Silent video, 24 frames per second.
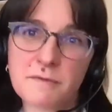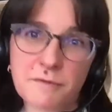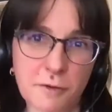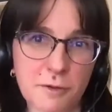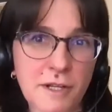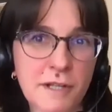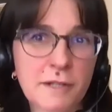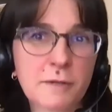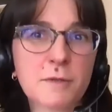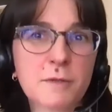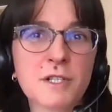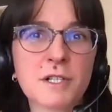For
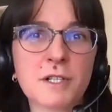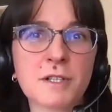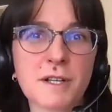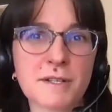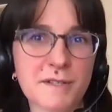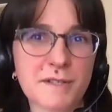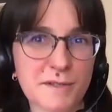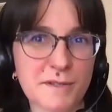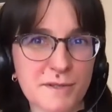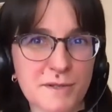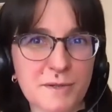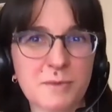language
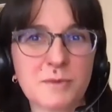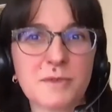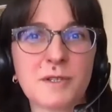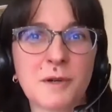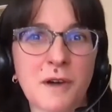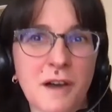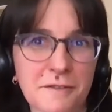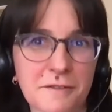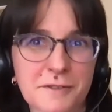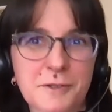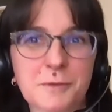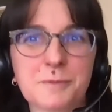classes,
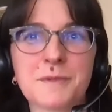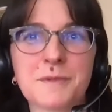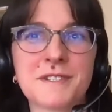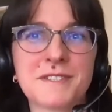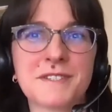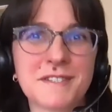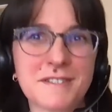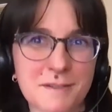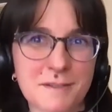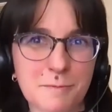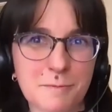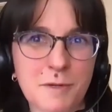you have to
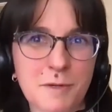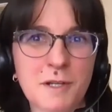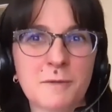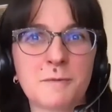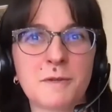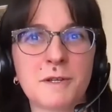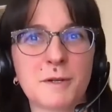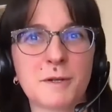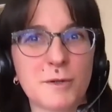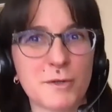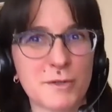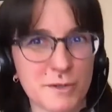participate
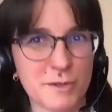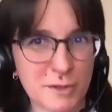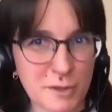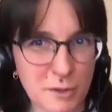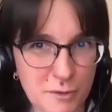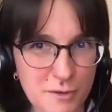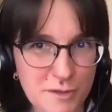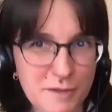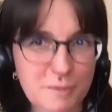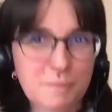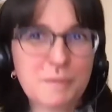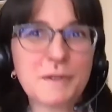because,
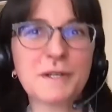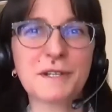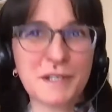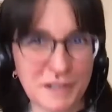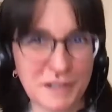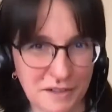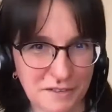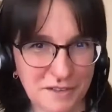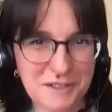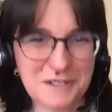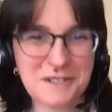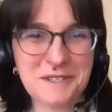
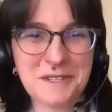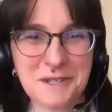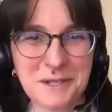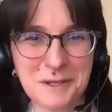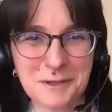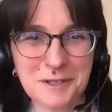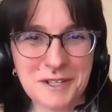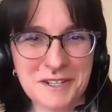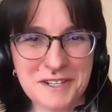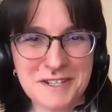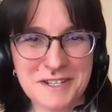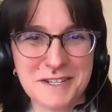speaking and
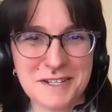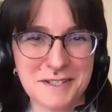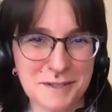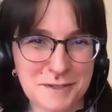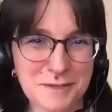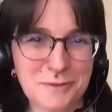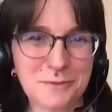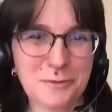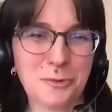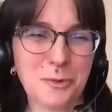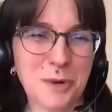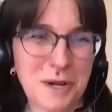articulation
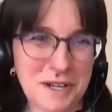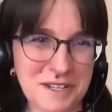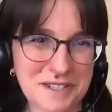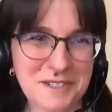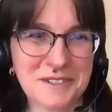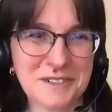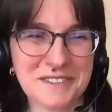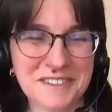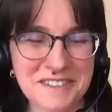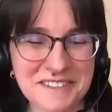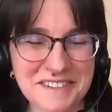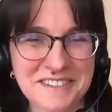is why
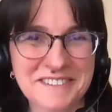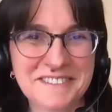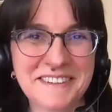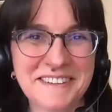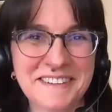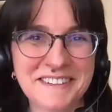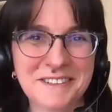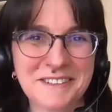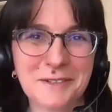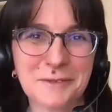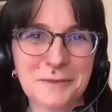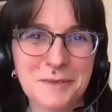you're there,
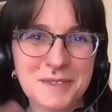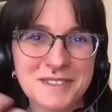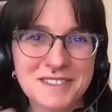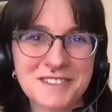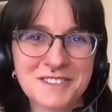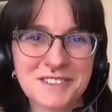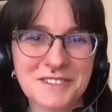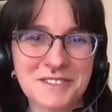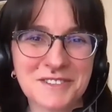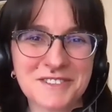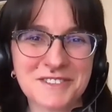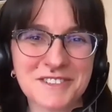right? You want
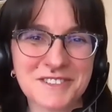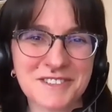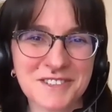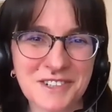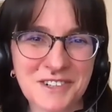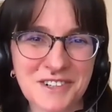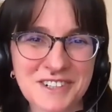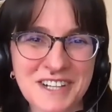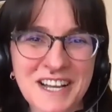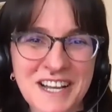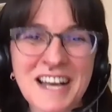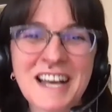to learn to
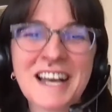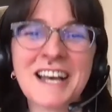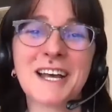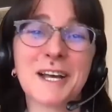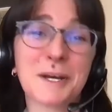talk.